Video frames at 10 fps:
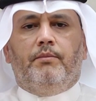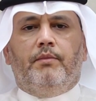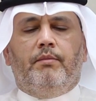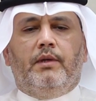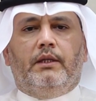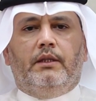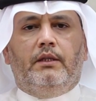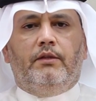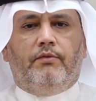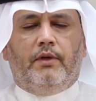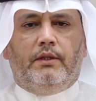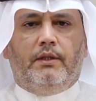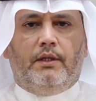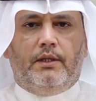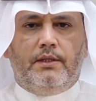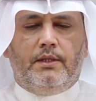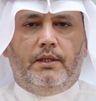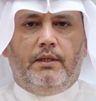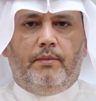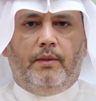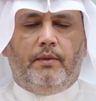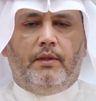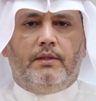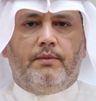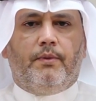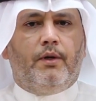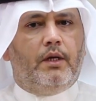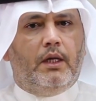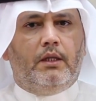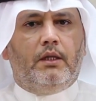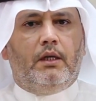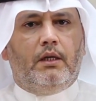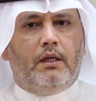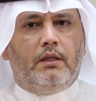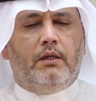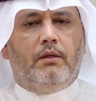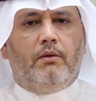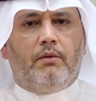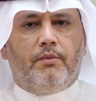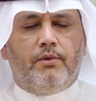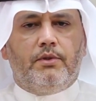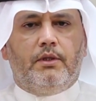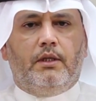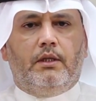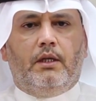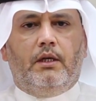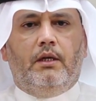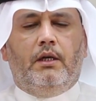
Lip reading: may be identified in the history, maybe it's prenatal, natal, or postnatal,